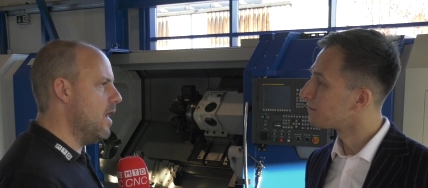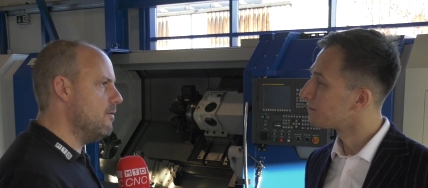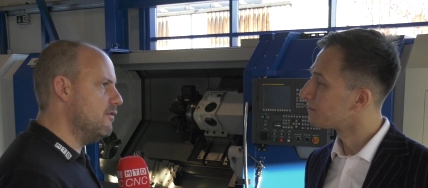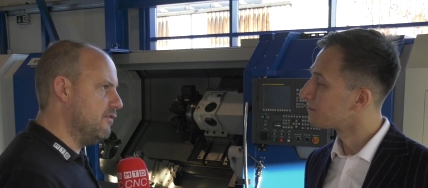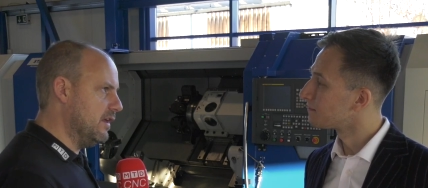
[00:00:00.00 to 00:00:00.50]
Speaker 1: where
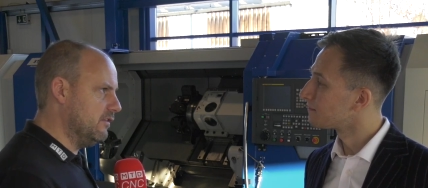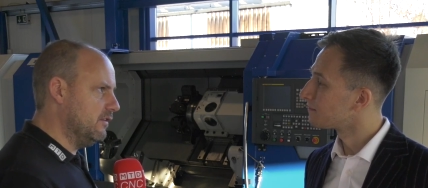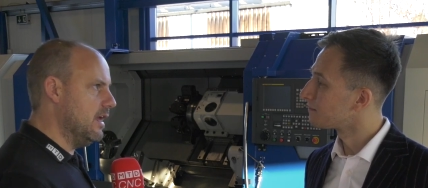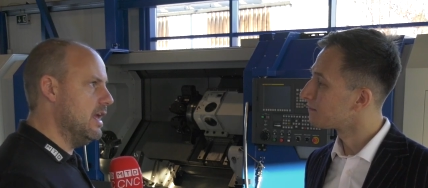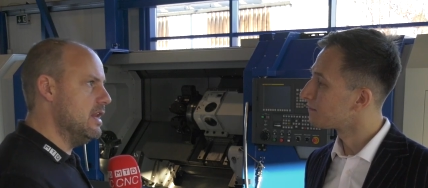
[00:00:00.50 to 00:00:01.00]
it
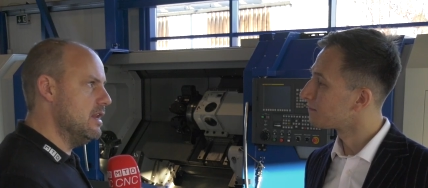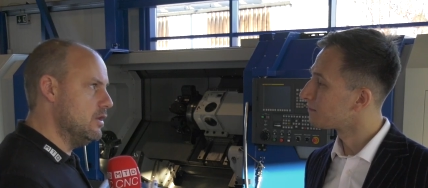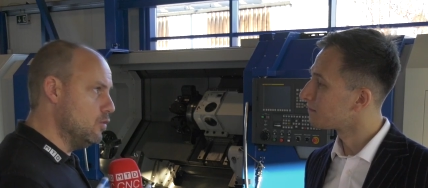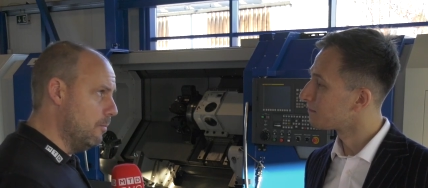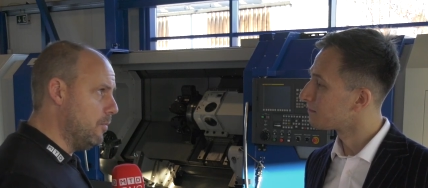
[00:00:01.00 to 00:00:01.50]
fits in
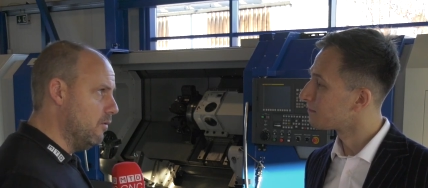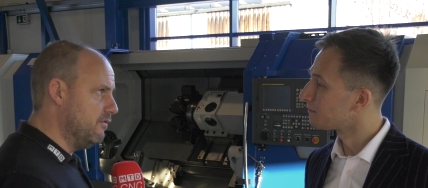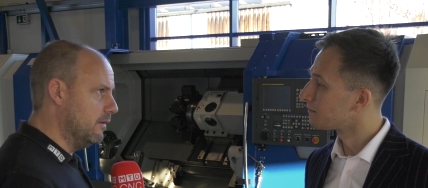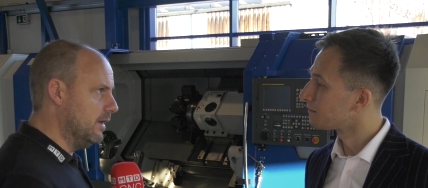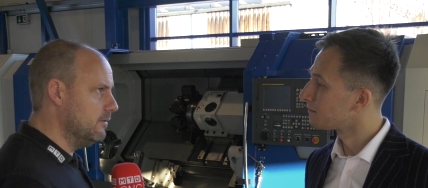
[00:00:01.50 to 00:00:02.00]
your
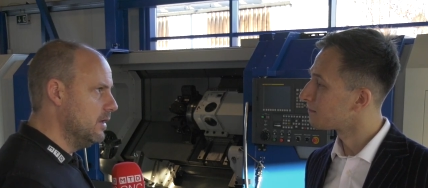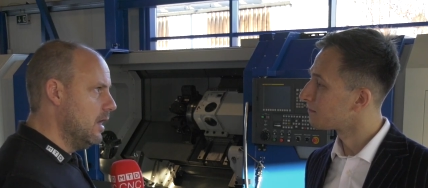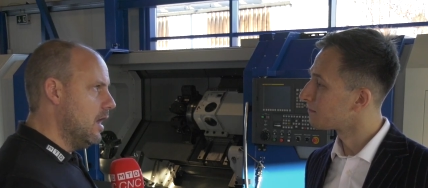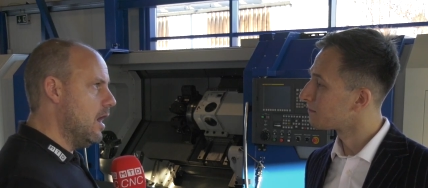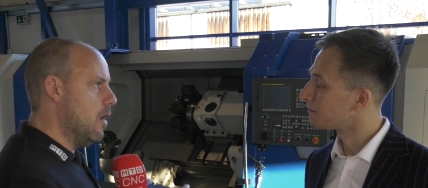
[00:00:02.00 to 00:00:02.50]
portfolio,
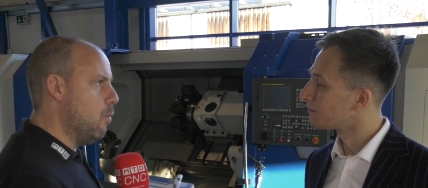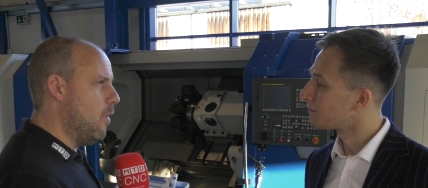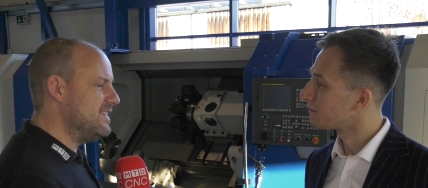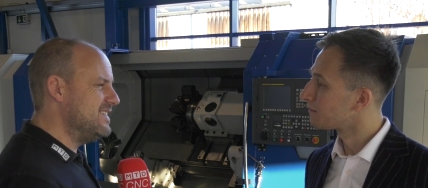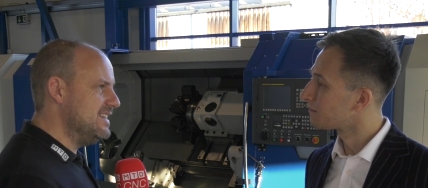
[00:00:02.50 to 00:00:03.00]
uh,
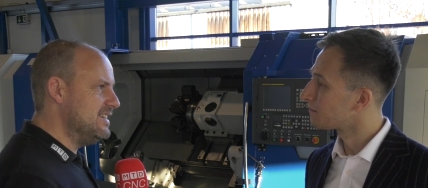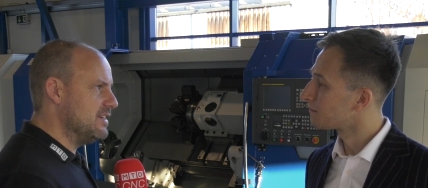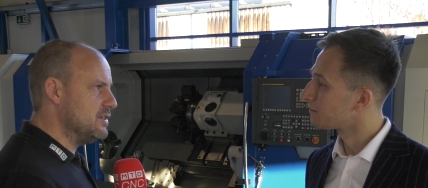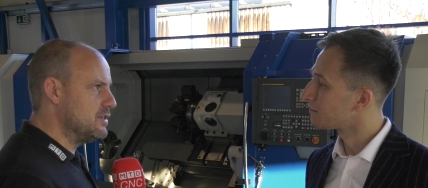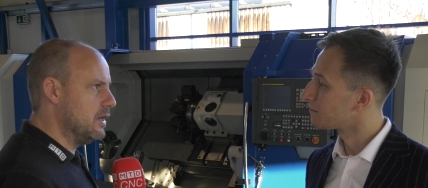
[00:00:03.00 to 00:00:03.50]
why
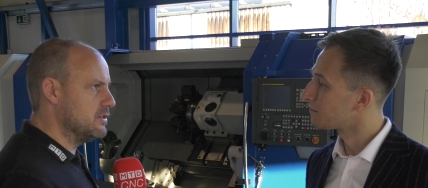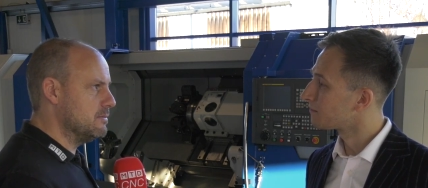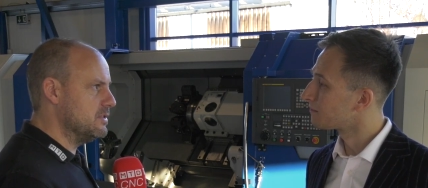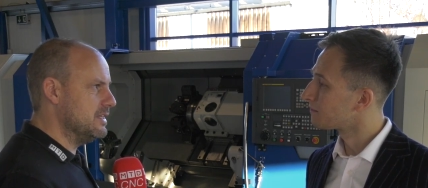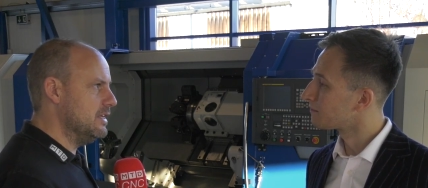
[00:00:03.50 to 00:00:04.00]
DTS's
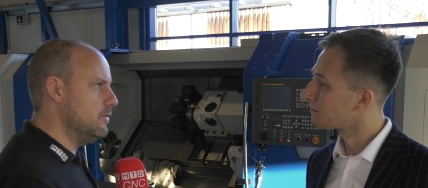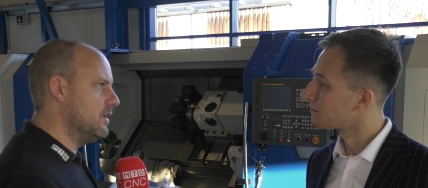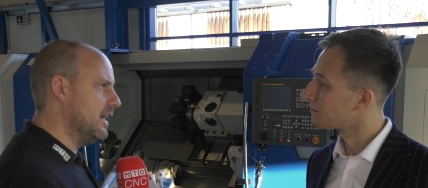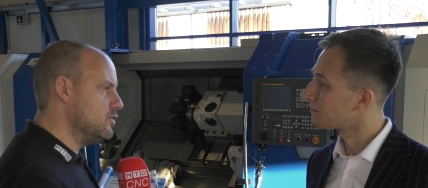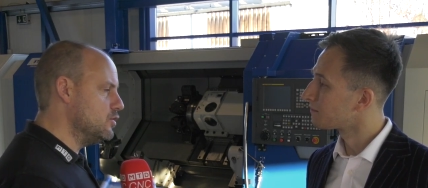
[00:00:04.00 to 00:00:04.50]
customers in the
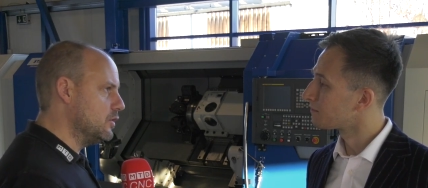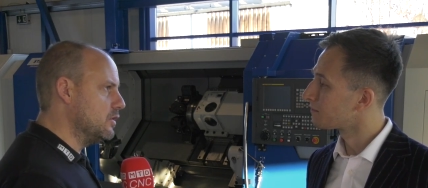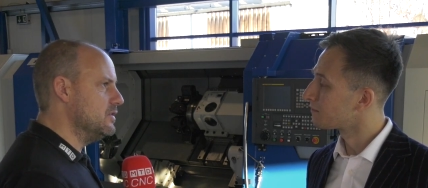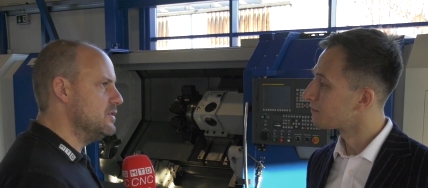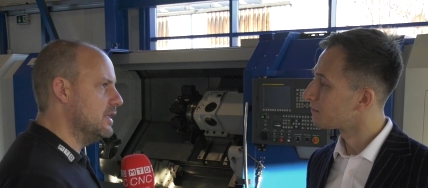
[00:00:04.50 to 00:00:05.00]
UK should
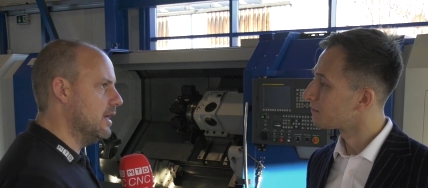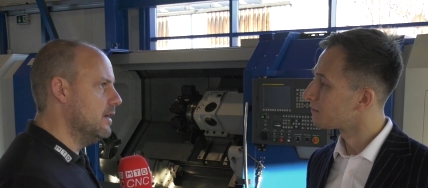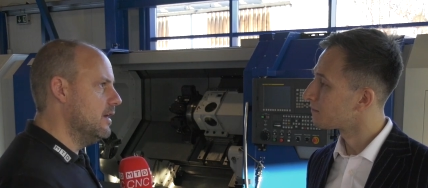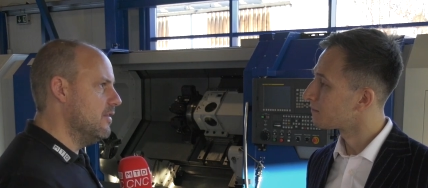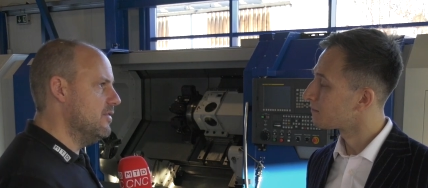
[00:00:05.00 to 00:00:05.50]
consider
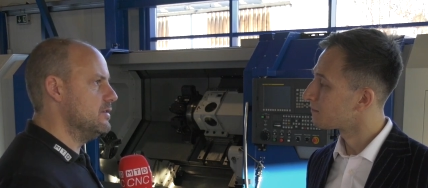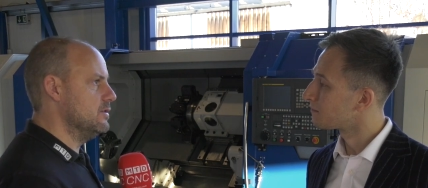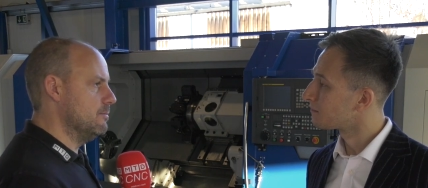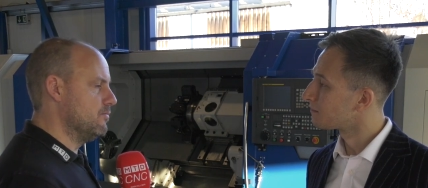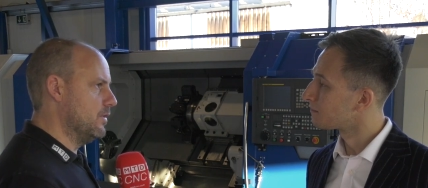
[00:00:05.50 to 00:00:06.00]
this
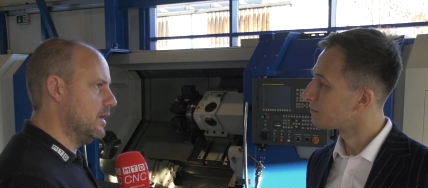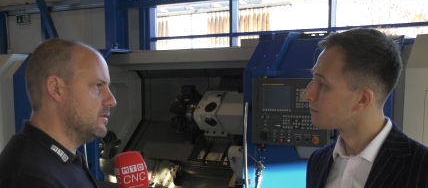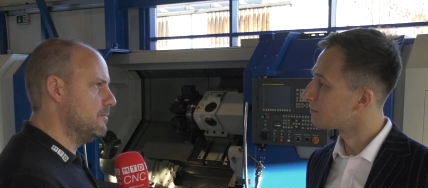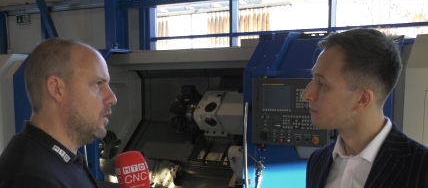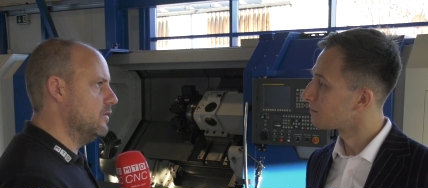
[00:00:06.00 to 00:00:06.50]
Speaker 2: as a product
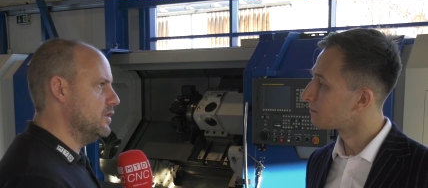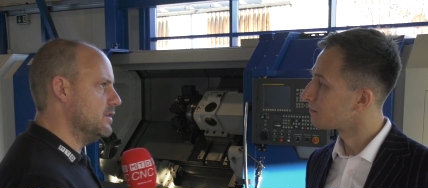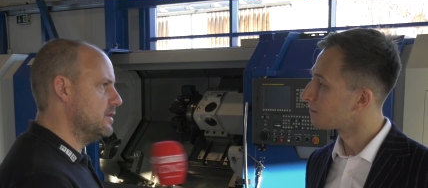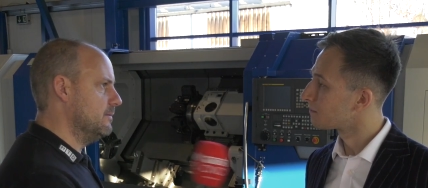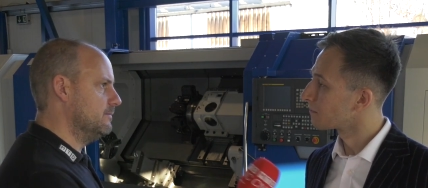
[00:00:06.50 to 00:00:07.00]
to
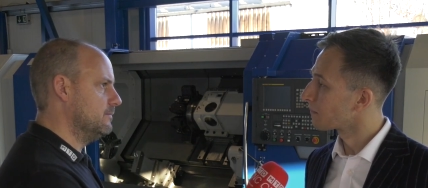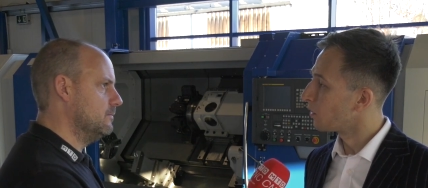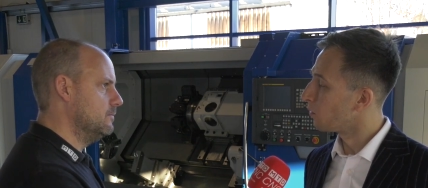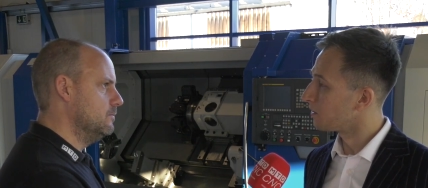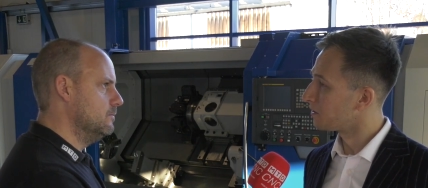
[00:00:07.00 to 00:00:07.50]
purchase.
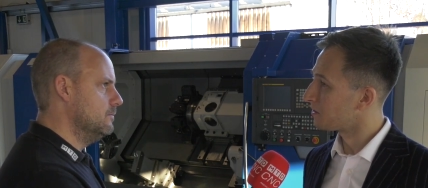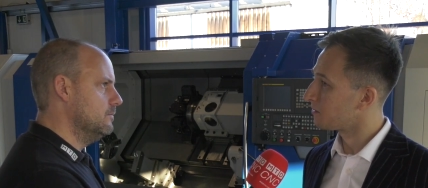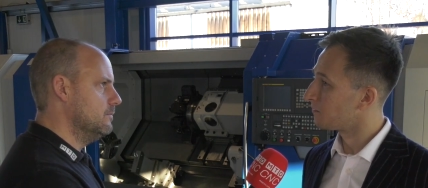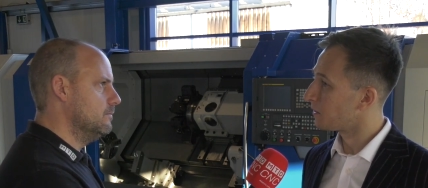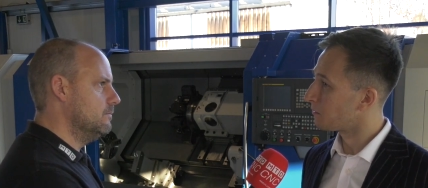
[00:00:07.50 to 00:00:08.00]
Well, this
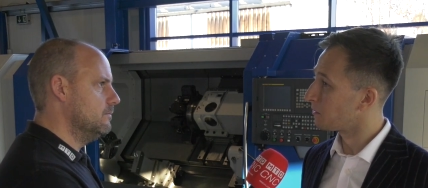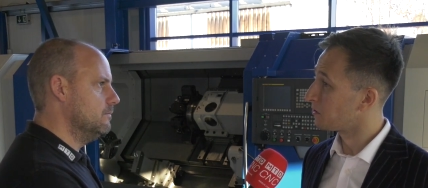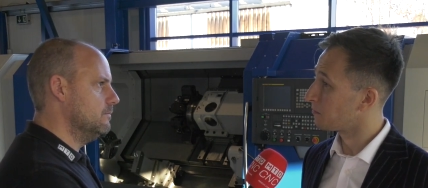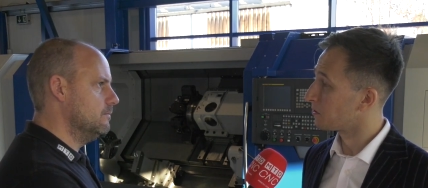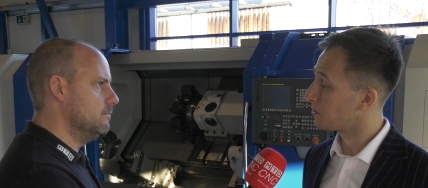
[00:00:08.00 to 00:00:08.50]
is a very
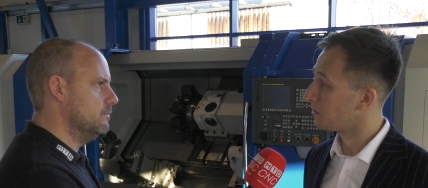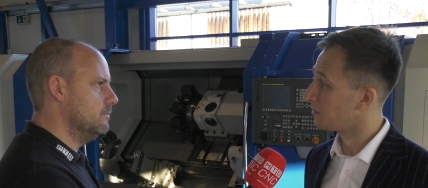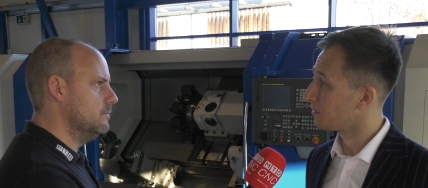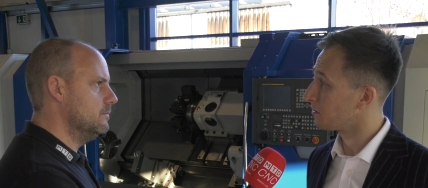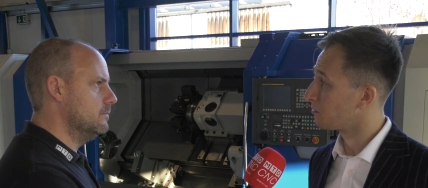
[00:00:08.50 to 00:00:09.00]
rigid
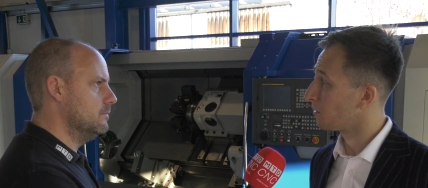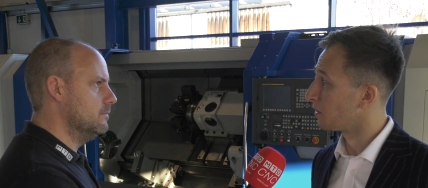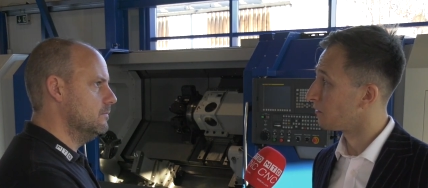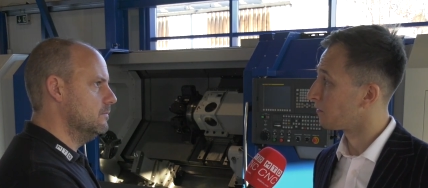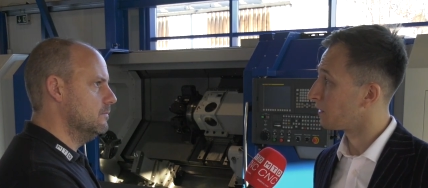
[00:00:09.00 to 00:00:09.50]
machine. It's
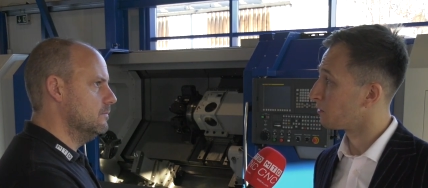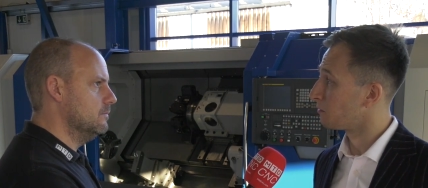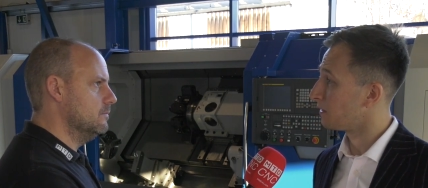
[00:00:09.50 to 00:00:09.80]
one of our